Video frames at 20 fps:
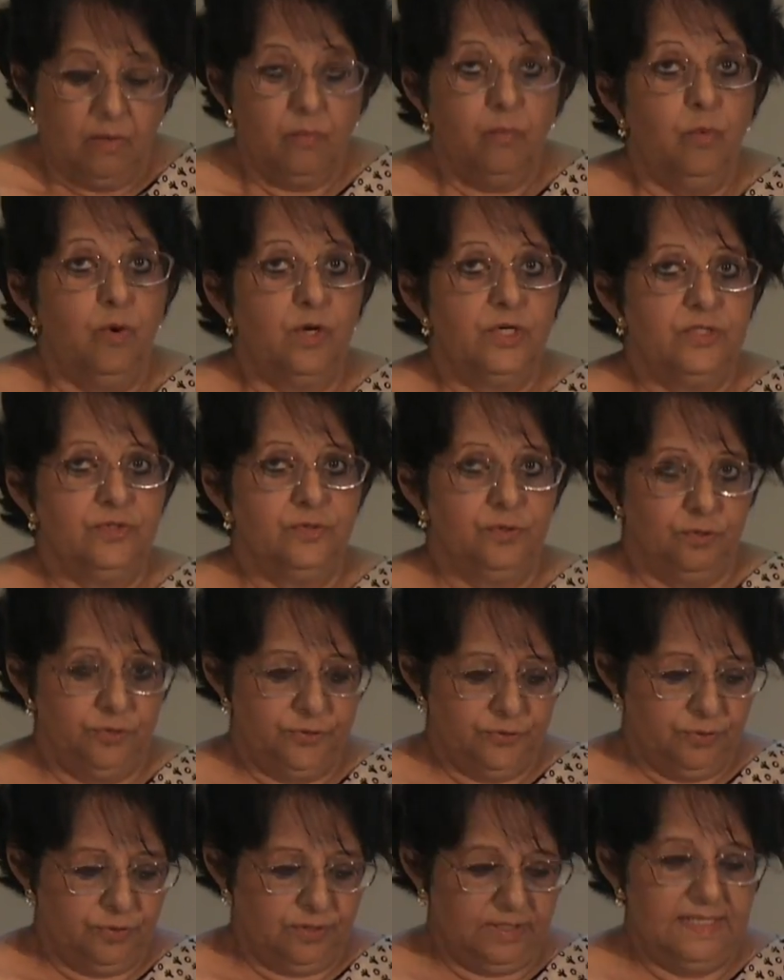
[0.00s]
What is
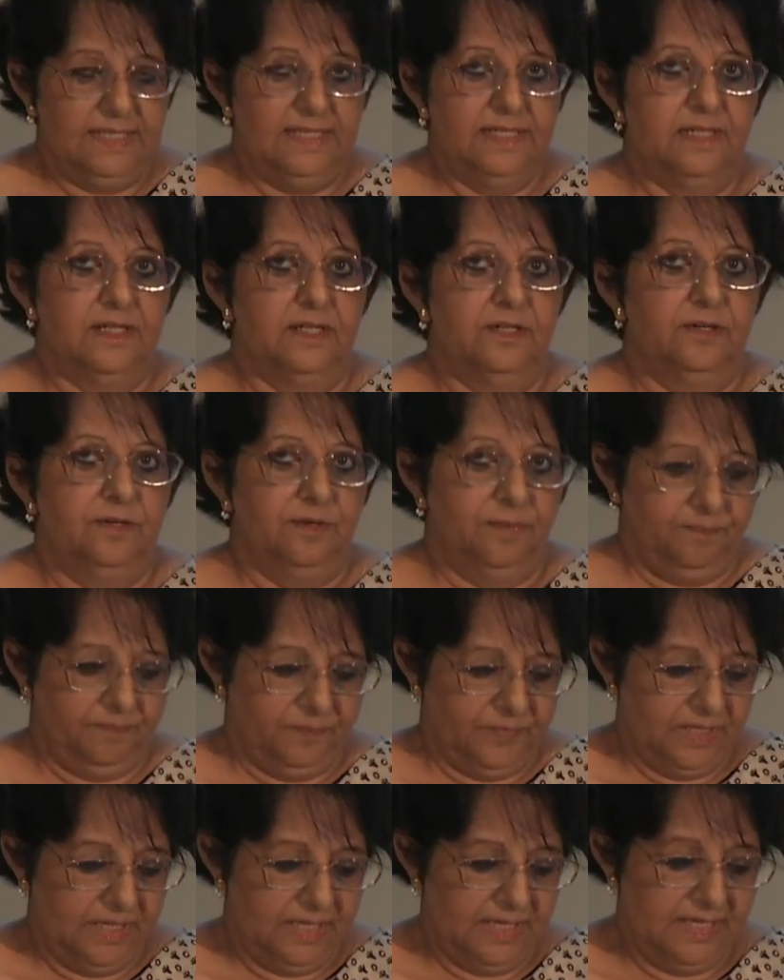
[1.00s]
also clear
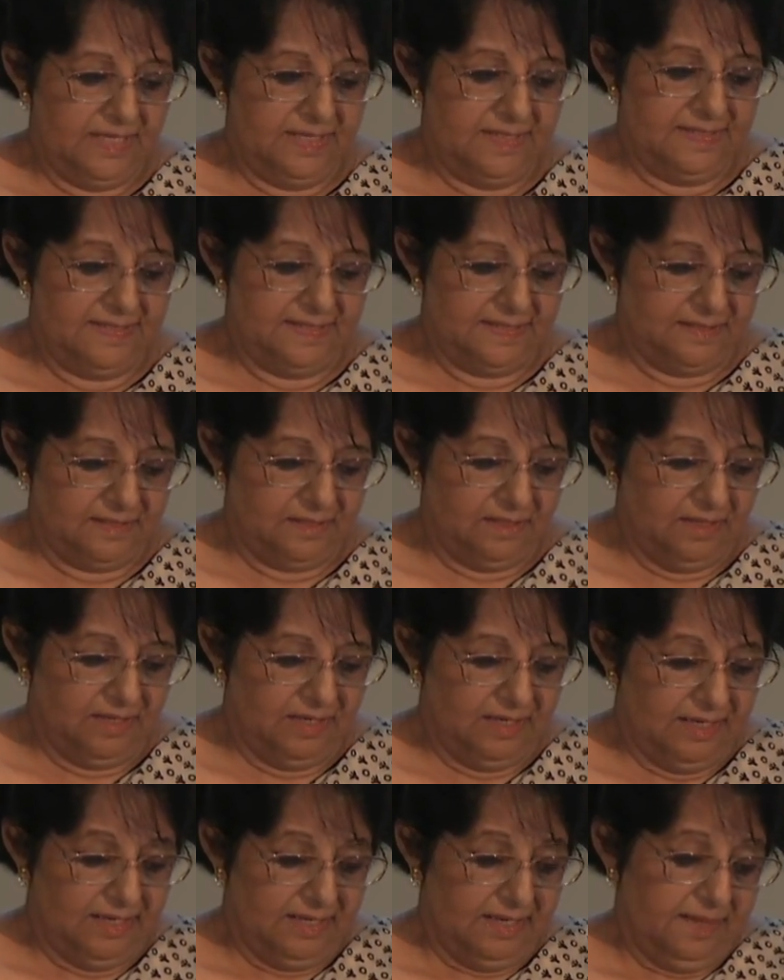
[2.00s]
is
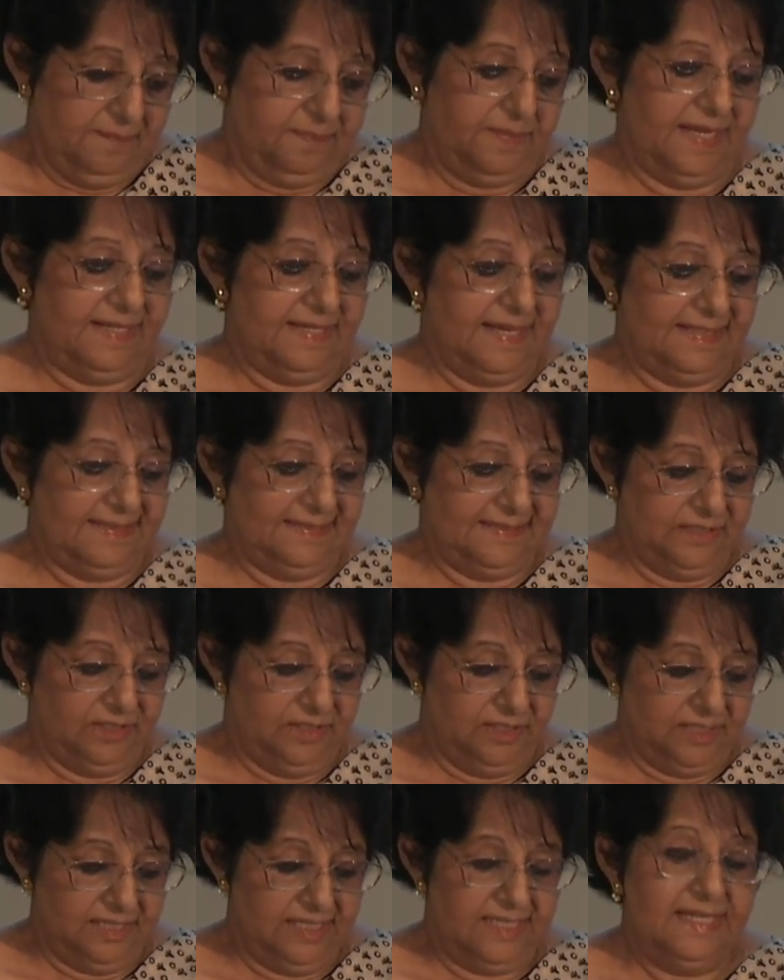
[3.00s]
that as
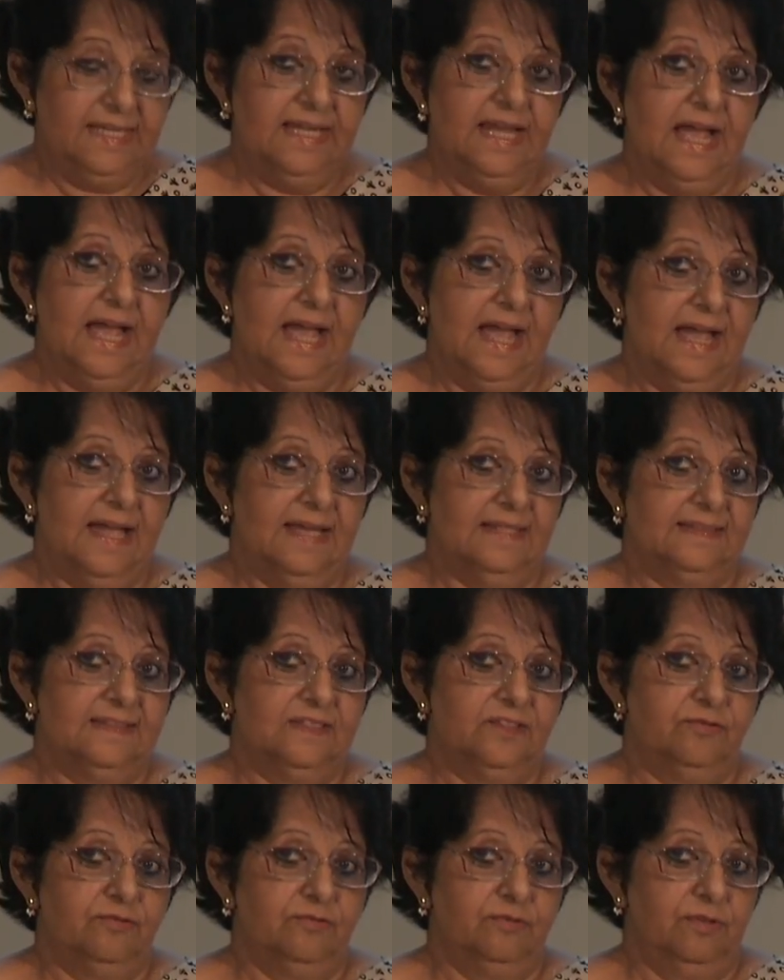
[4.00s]
early as
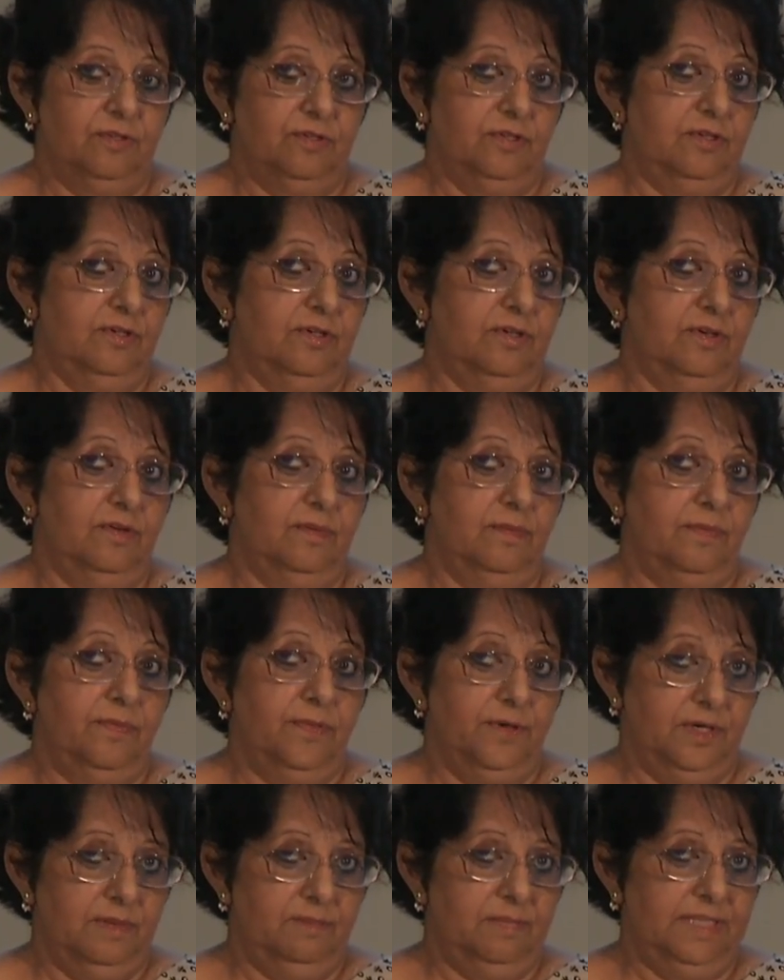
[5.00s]
uh,
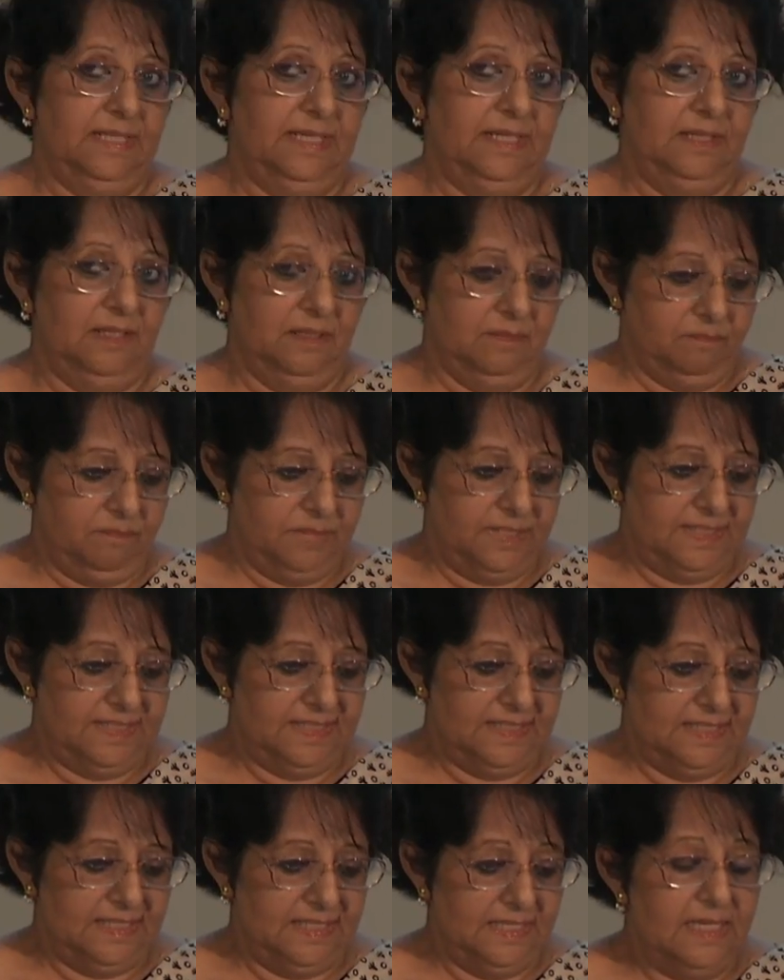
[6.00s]
third millennium B
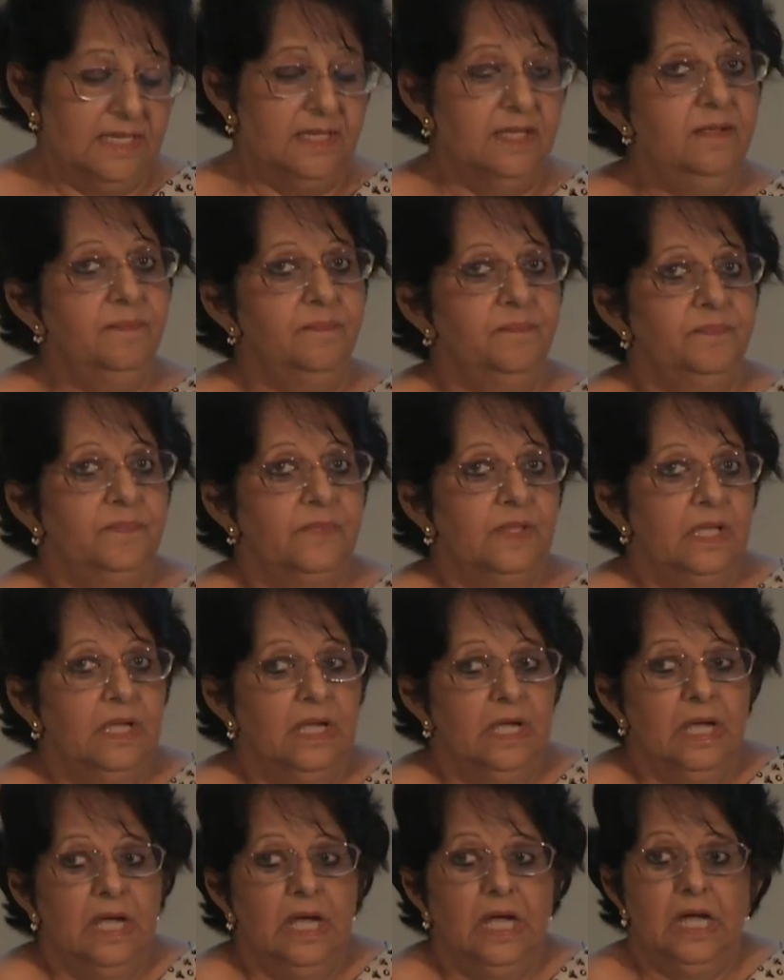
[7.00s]
C E,
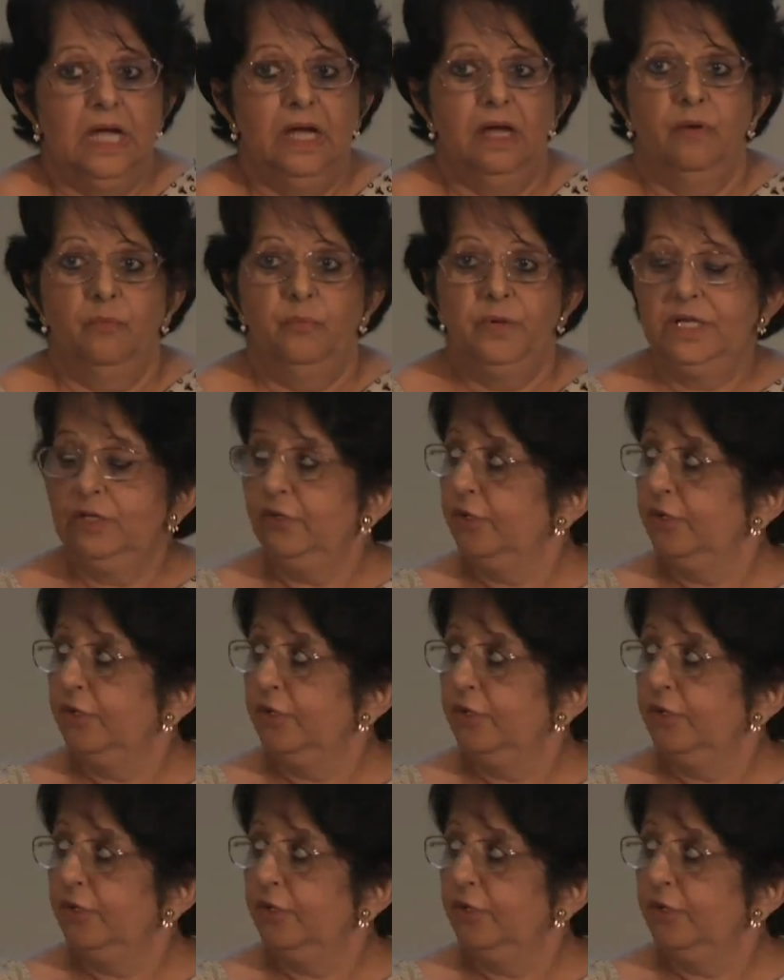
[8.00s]
uh, we're